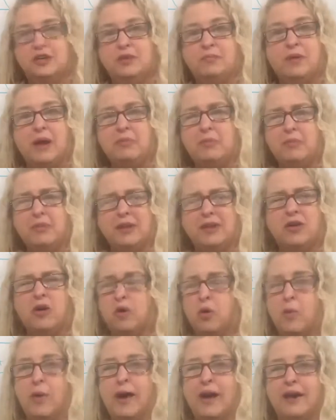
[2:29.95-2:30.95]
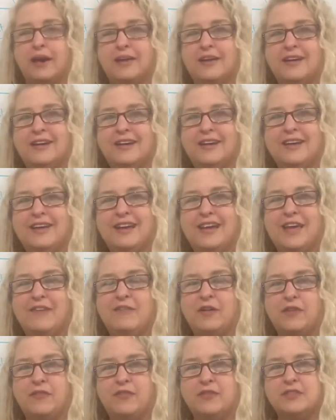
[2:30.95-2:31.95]
could probably go away if
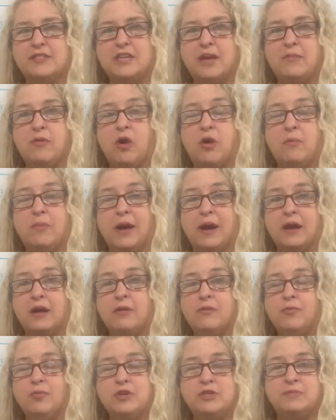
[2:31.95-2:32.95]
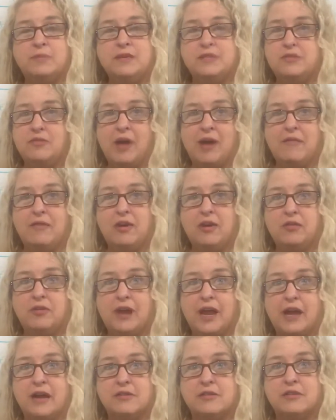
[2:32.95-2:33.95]
you're a first-time home buyer, which means you haven't owned a
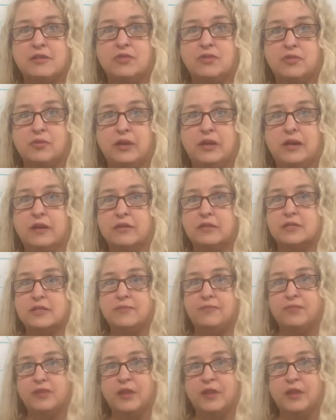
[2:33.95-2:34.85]
house in 3 years.